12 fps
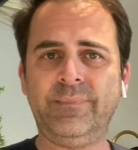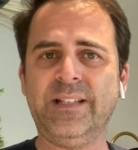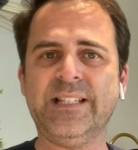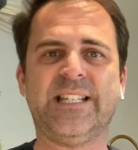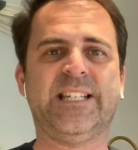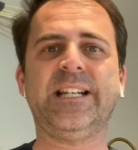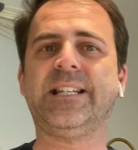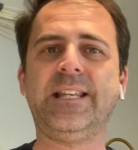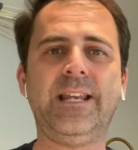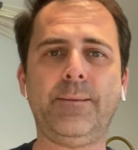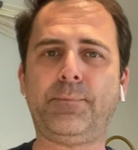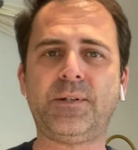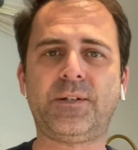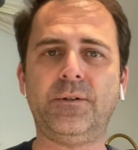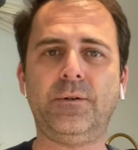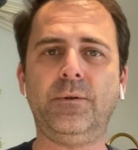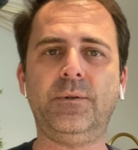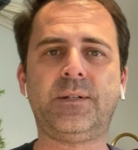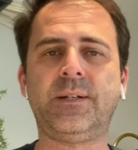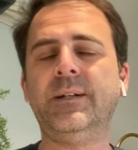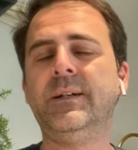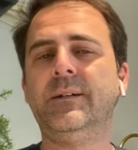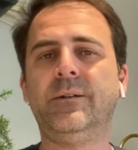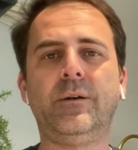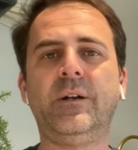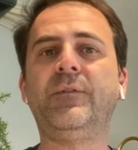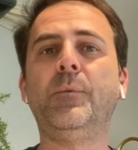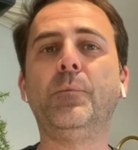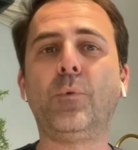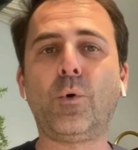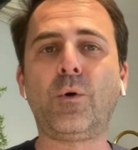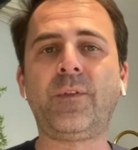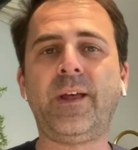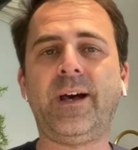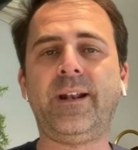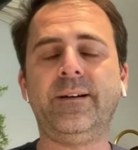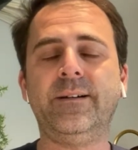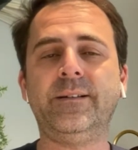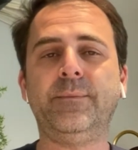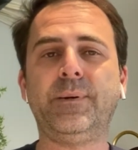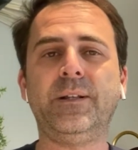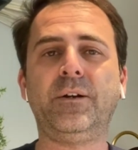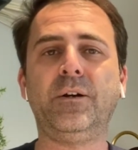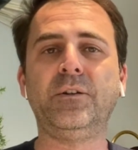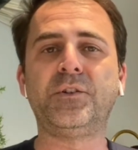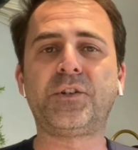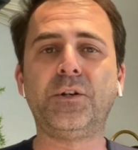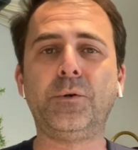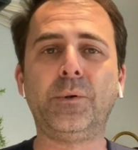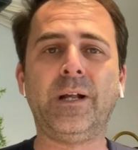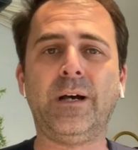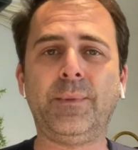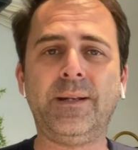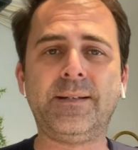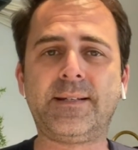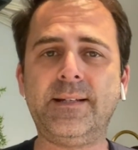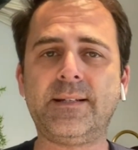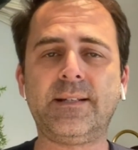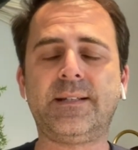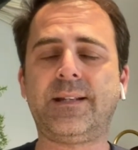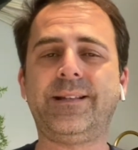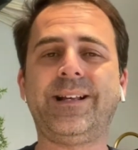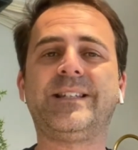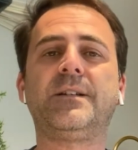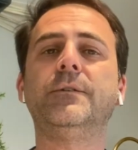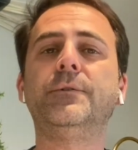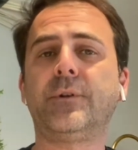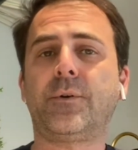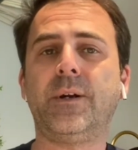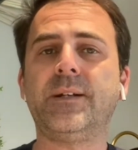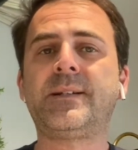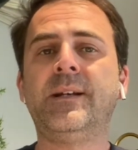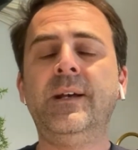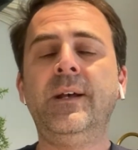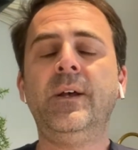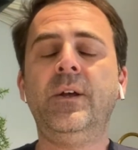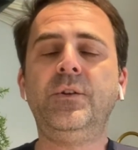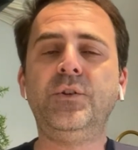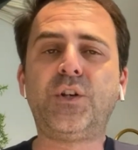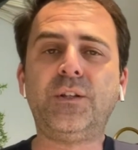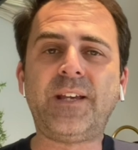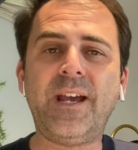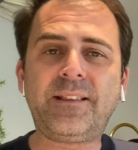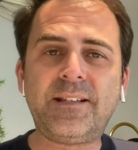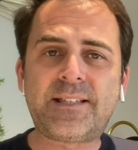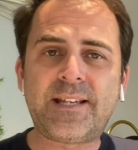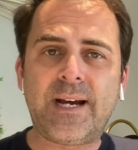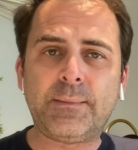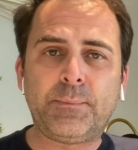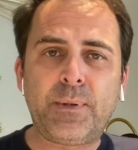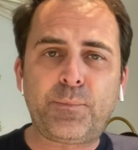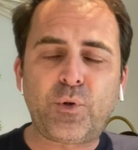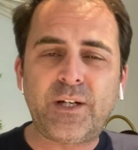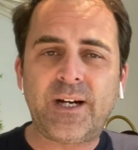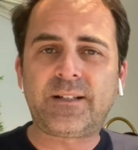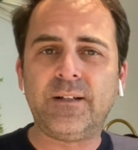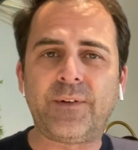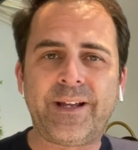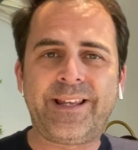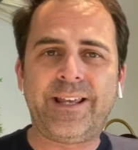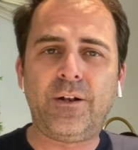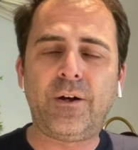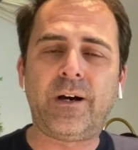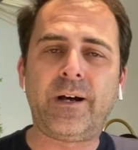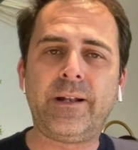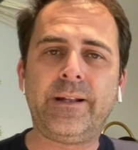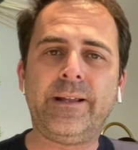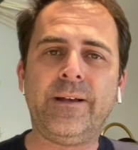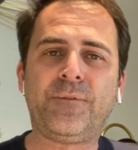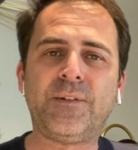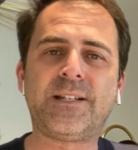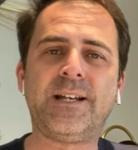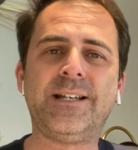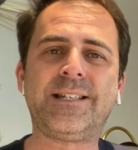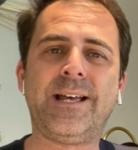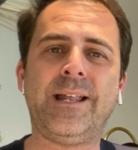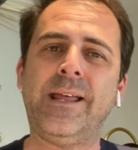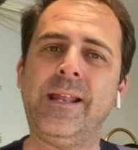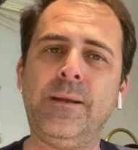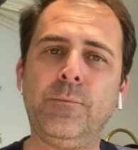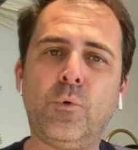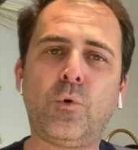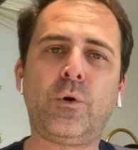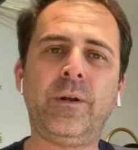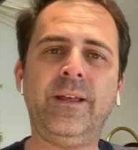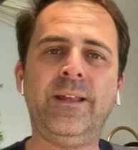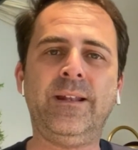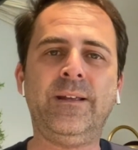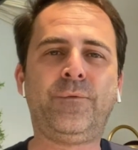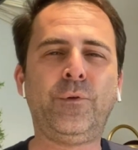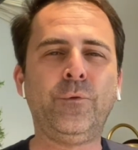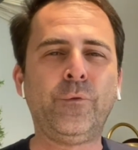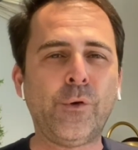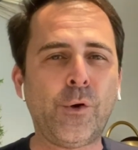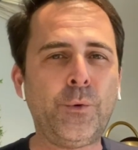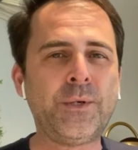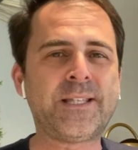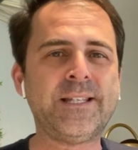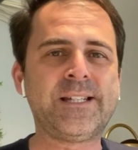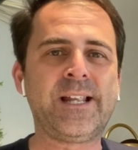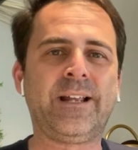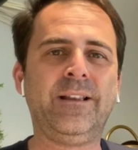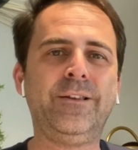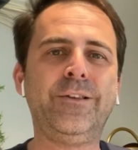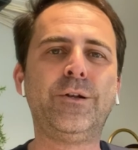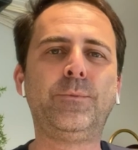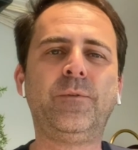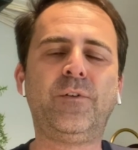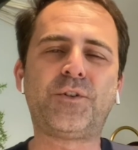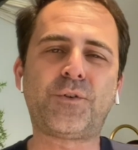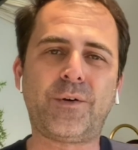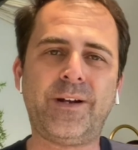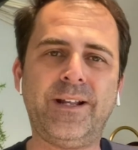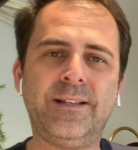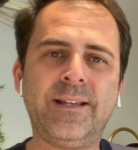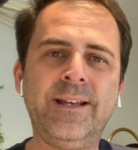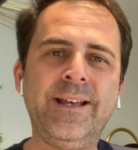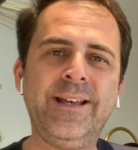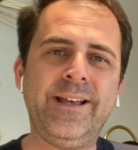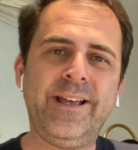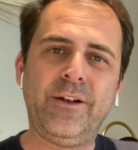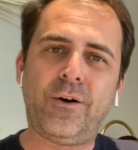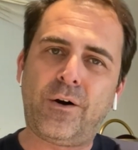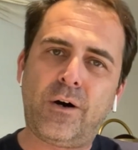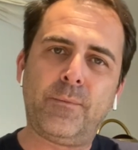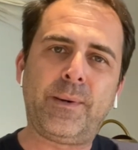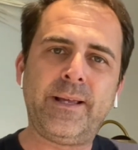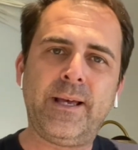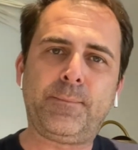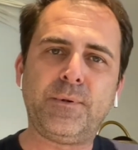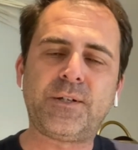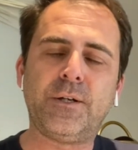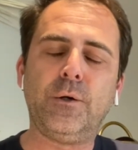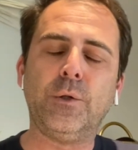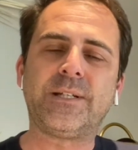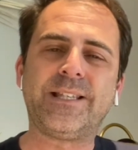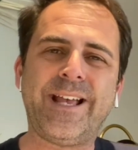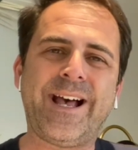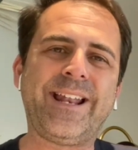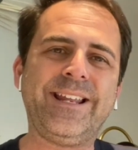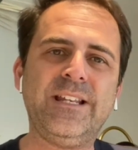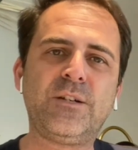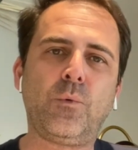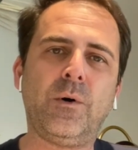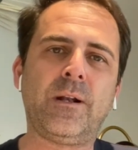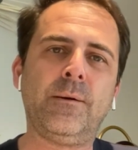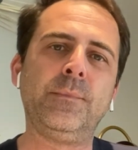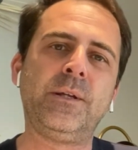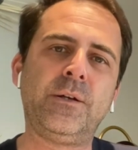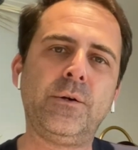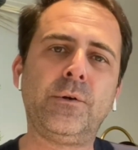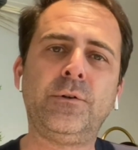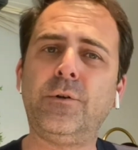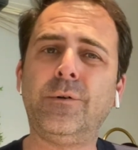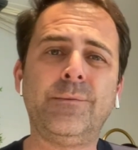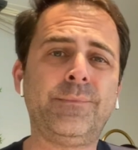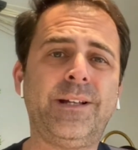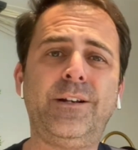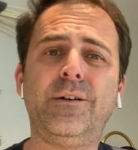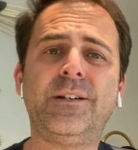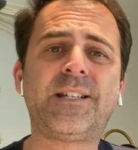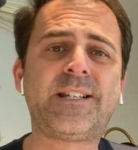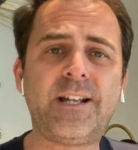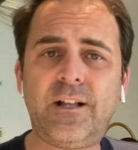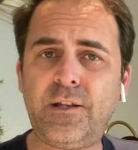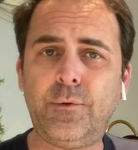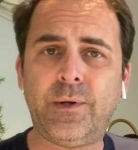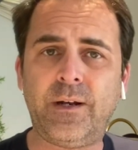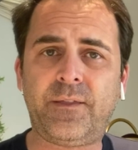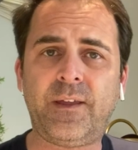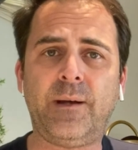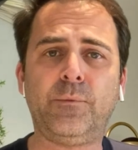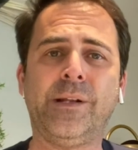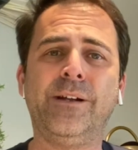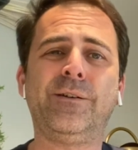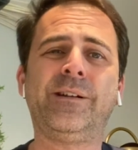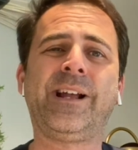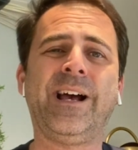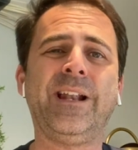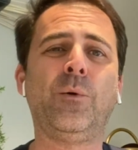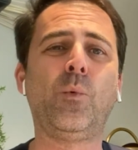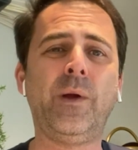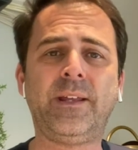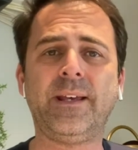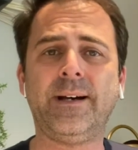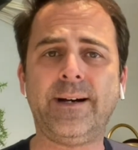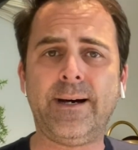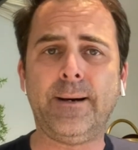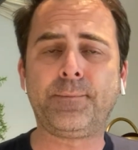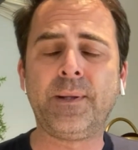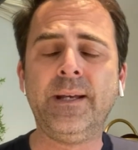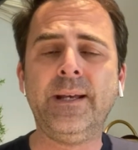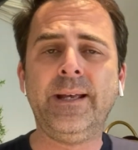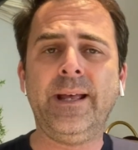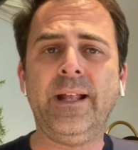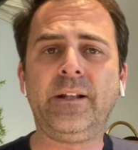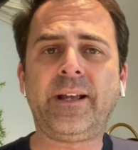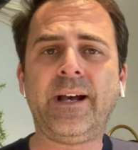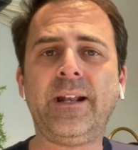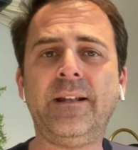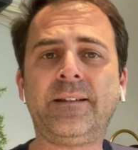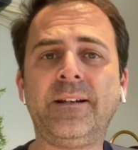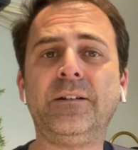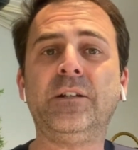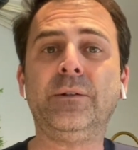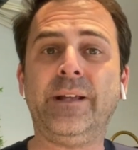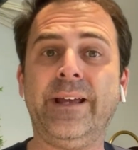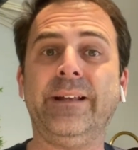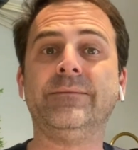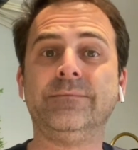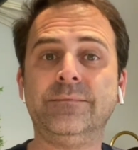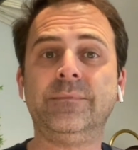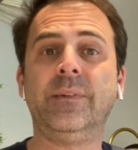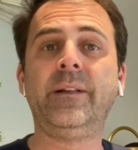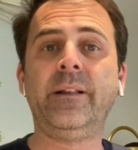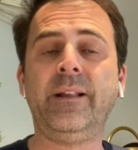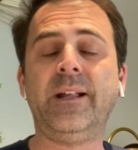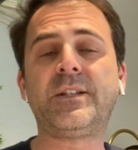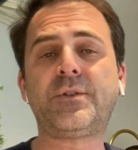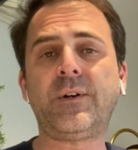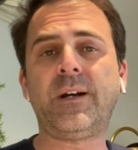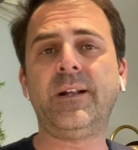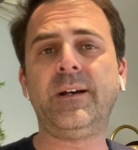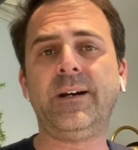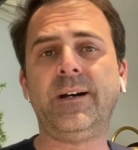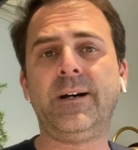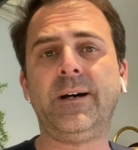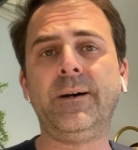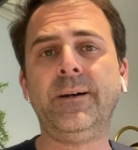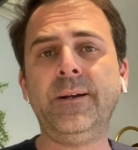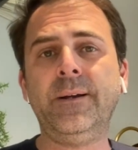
60 episodes or even more of that, depending on the show and how many seasons, that's ludicrous. You should take this time to be productive. I cannot emphasize that anymore. And if you've noticed, this is like a little bit of a trend in all my episodes. That is what I'm here to do. I'm not here to sell you anything. I'm here to kind of wake you up and kind of tell you, hey, let's try to